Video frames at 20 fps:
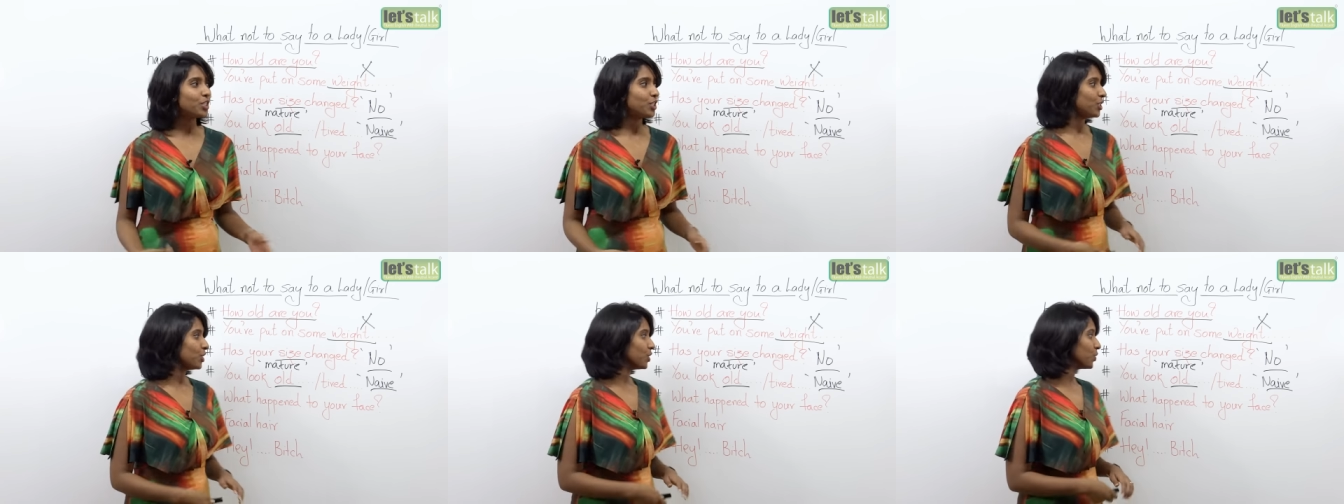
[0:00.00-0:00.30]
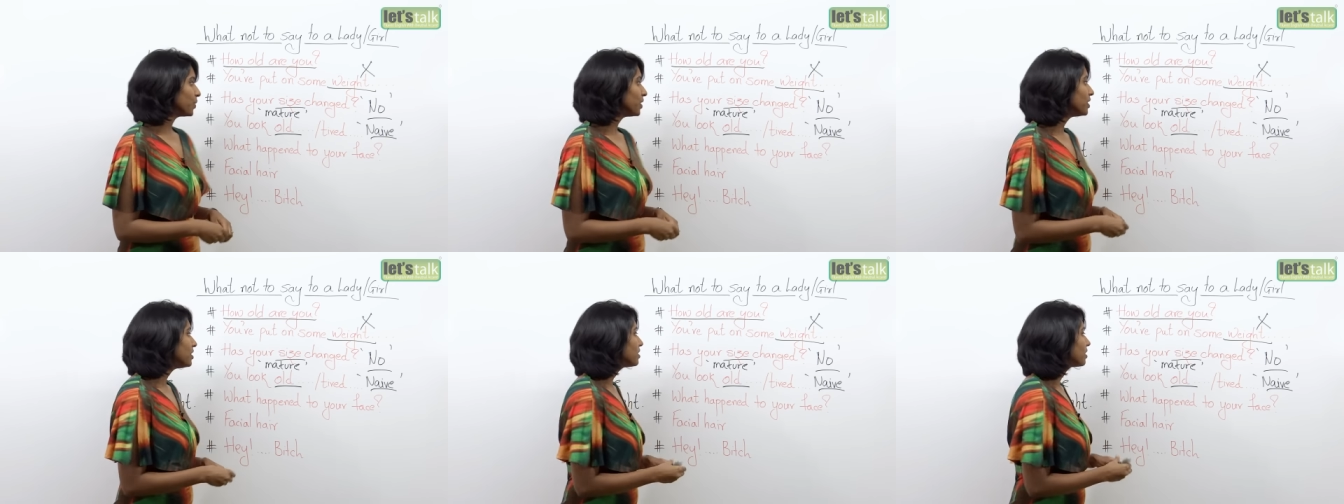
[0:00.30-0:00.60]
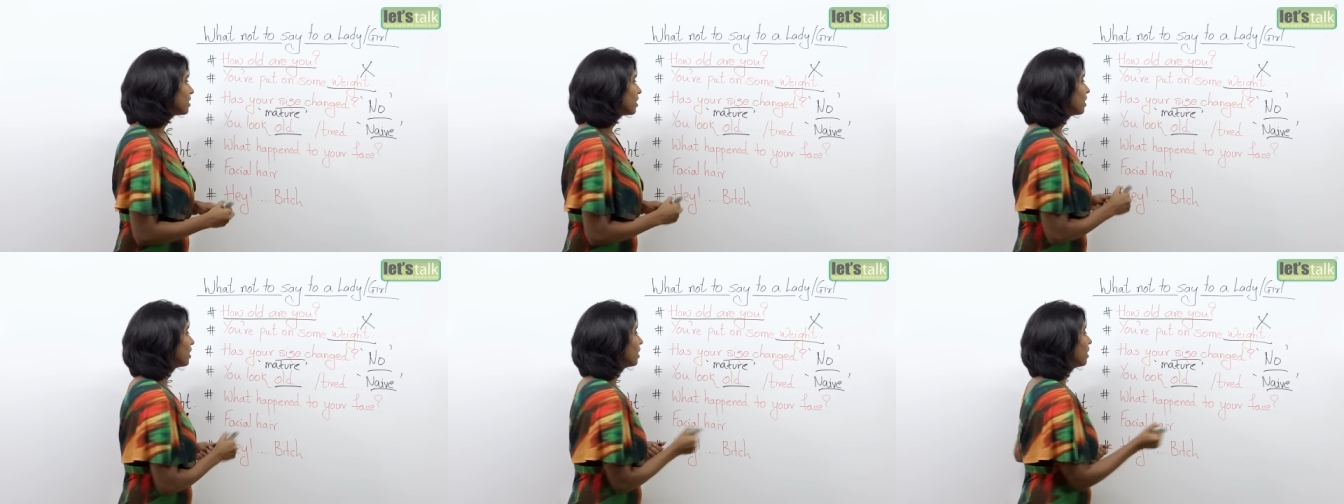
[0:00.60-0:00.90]
to
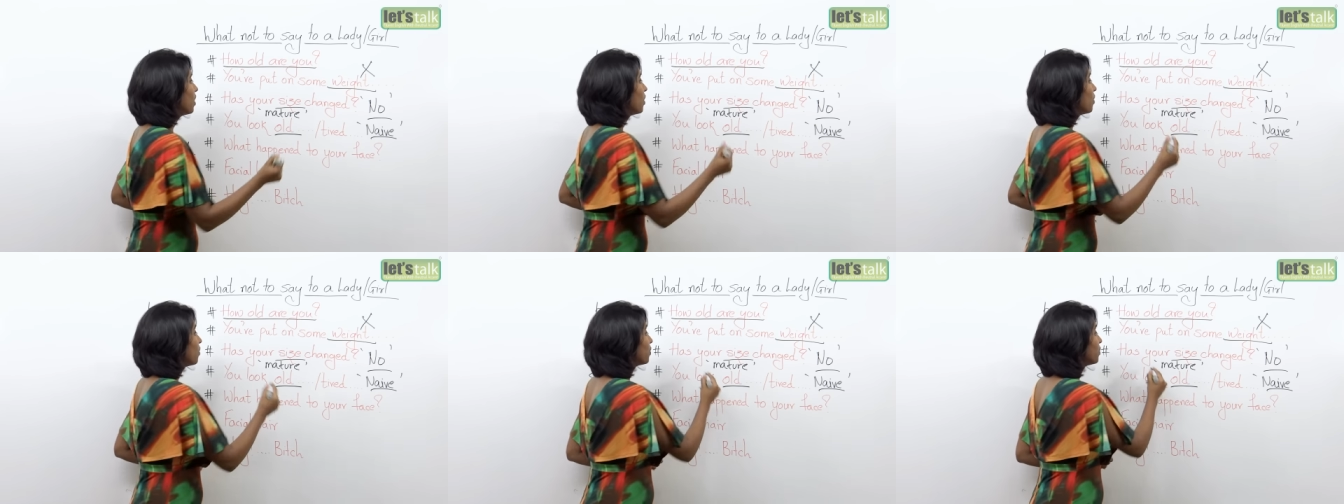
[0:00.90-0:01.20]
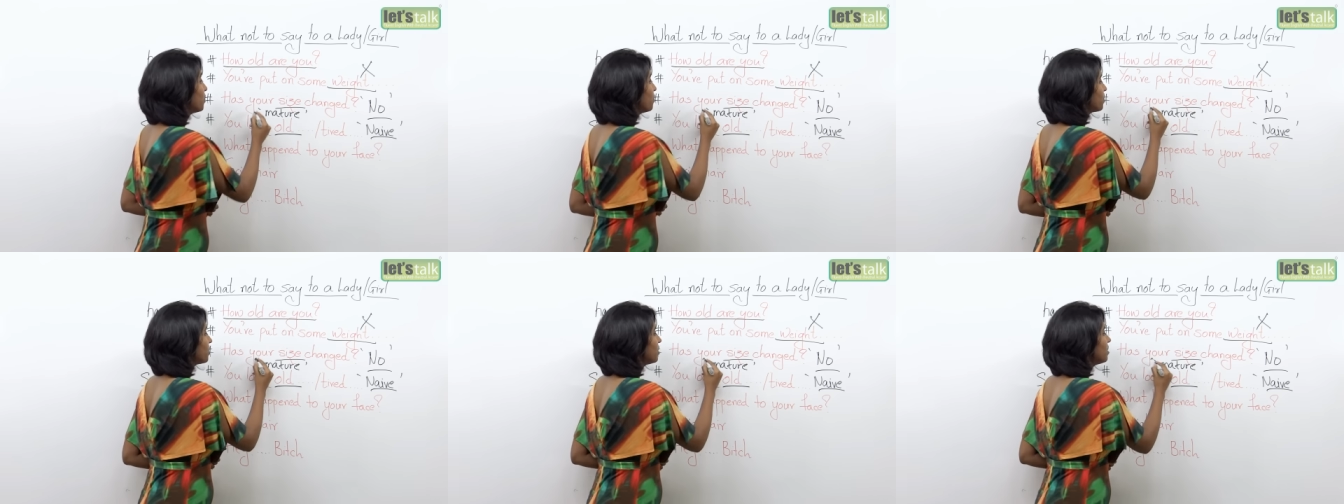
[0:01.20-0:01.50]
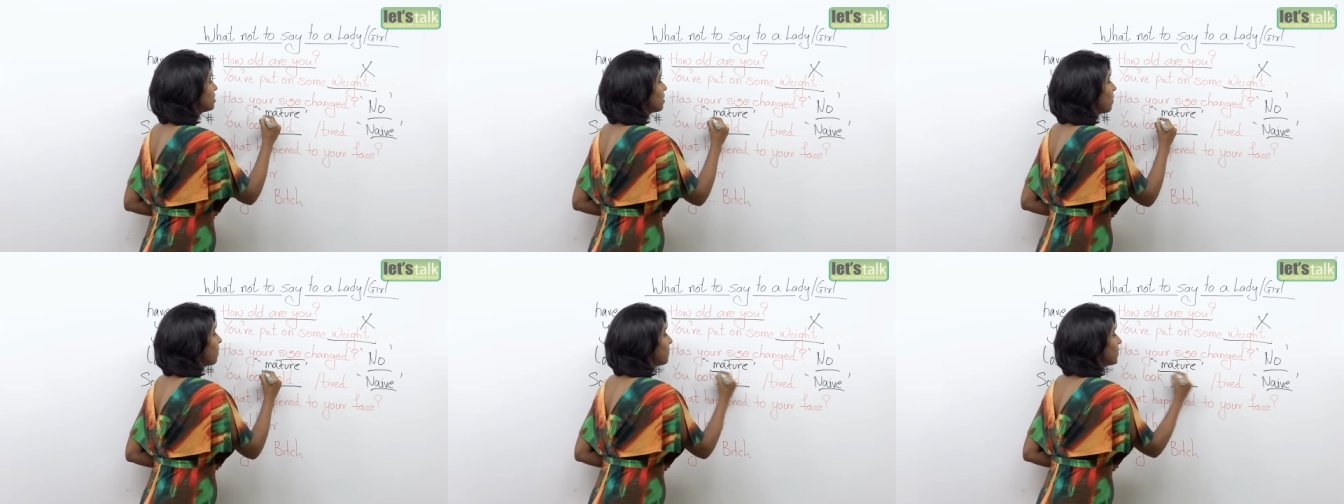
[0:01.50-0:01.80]
use
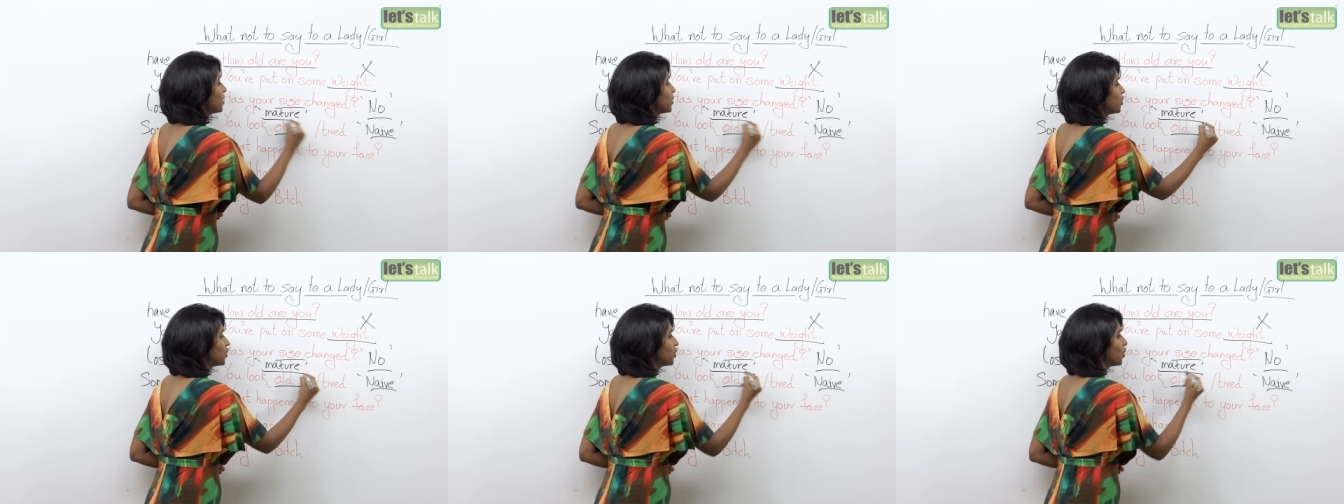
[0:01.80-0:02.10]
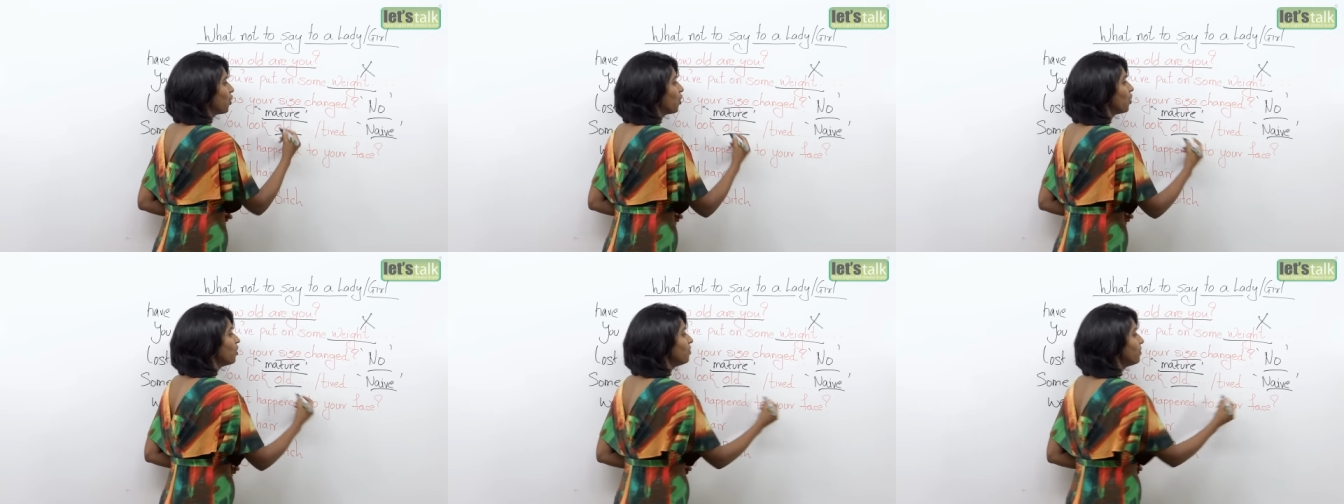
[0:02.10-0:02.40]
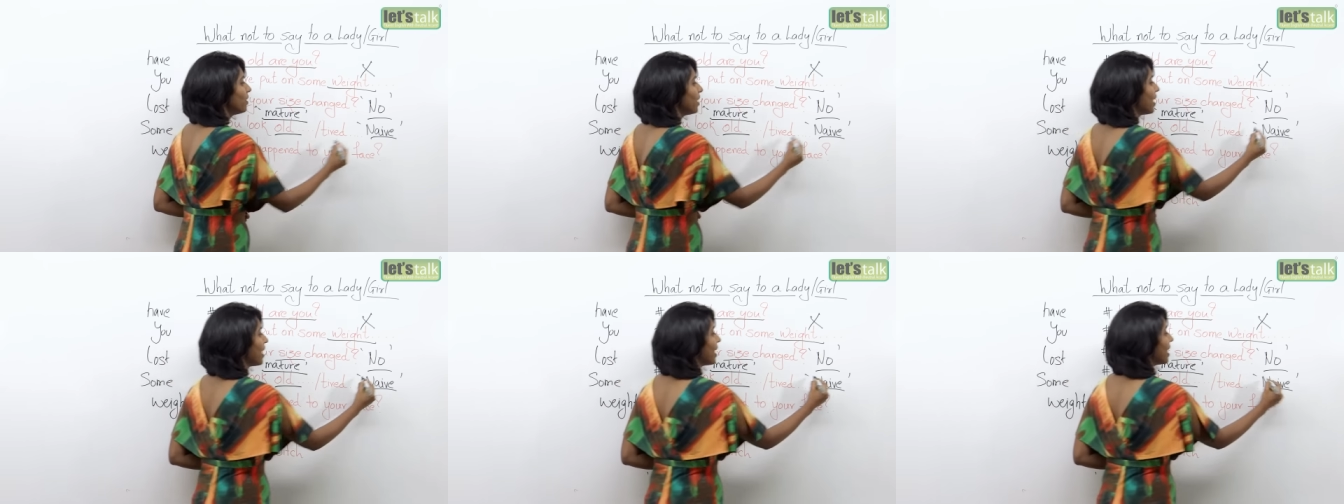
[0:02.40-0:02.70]
is
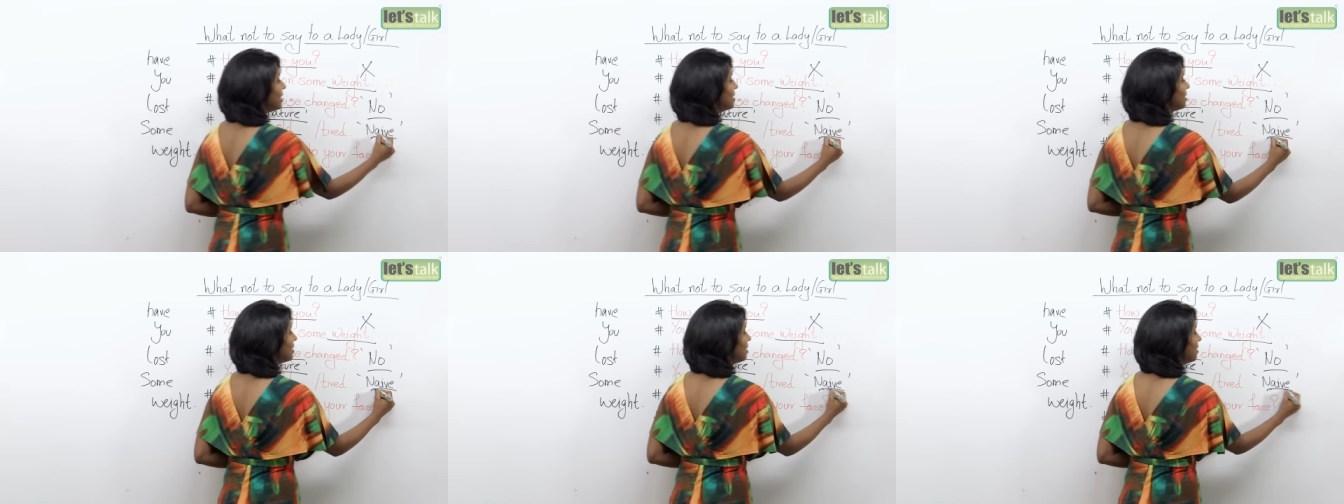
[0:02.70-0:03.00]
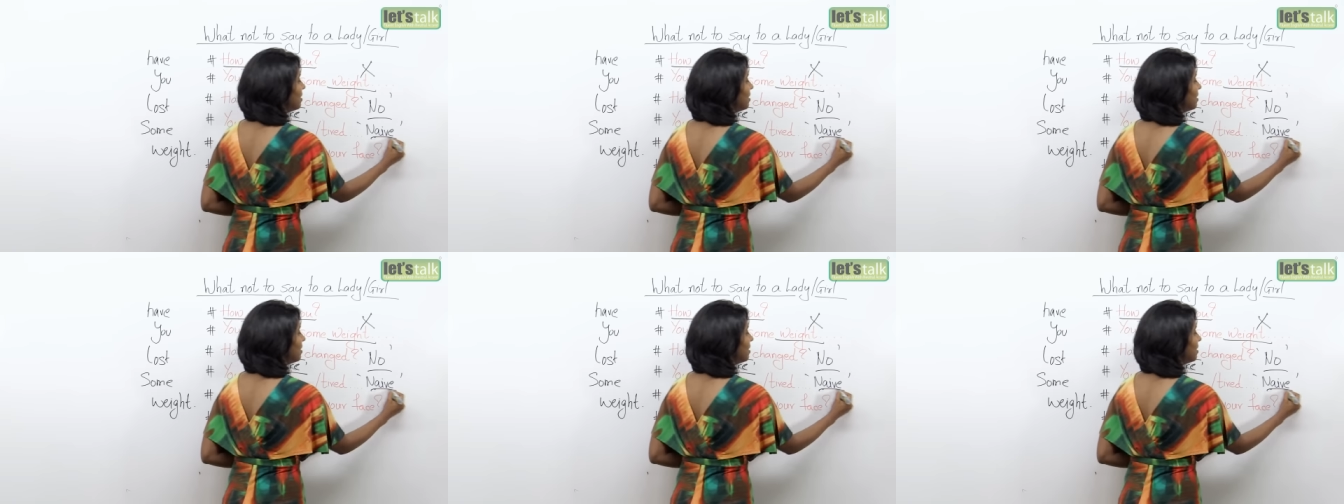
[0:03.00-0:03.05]
mature and